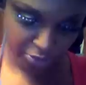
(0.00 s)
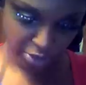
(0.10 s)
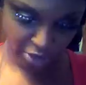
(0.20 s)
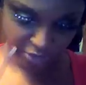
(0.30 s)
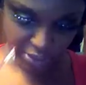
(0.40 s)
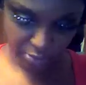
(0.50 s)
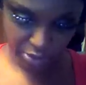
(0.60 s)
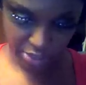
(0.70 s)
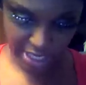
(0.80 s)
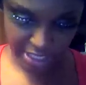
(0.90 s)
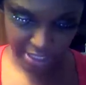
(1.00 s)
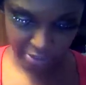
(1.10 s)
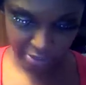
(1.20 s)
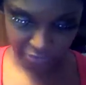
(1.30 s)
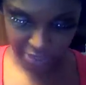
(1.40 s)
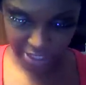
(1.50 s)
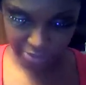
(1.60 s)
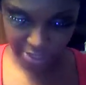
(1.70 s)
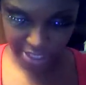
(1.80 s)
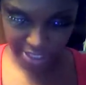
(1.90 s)
nervous when you get it. You feel like
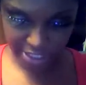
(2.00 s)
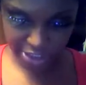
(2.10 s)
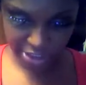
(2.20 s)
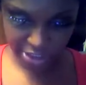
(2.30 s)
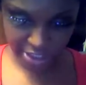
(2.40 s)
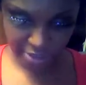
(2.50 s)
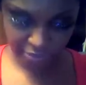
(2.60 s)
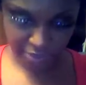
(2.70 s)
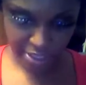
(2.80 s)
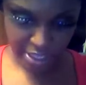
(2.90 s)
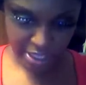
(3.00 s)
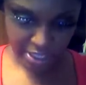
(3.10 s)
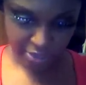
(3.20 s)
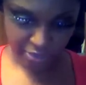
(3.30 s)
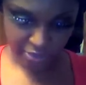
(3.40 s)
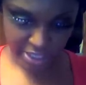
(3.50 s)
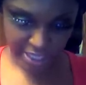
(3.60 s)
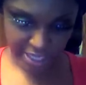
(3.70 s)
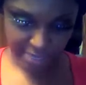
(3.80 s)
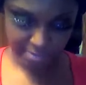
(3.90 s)
you can't cut it yourself. You really
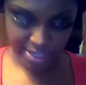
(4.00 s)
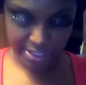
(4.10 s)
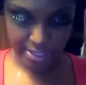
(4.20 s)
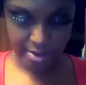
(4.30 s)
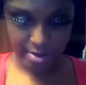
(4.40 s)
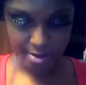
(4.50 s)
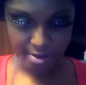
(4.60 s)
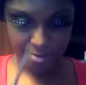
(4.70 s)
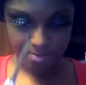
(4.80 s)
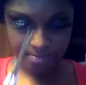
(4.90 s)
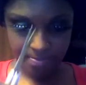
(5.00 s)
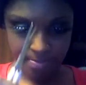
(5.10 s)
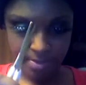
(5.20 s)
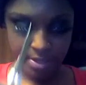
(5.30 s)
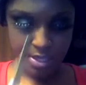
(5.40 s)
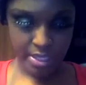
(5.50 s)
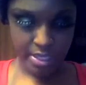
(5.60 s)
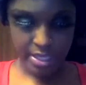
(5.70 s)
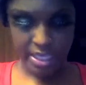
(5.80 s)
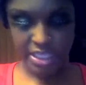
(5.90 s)
can't mess it up.
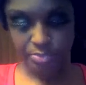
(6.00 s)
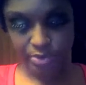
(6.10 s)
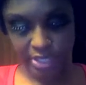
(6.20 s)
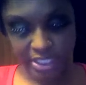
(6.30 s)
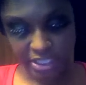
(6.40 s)
It's pretty